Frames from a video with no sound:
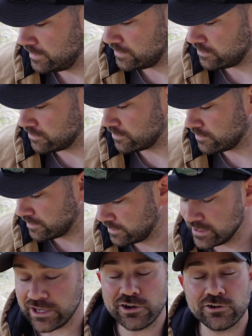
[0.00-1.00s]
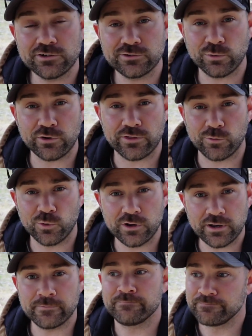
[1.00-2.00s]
your year's worth of wood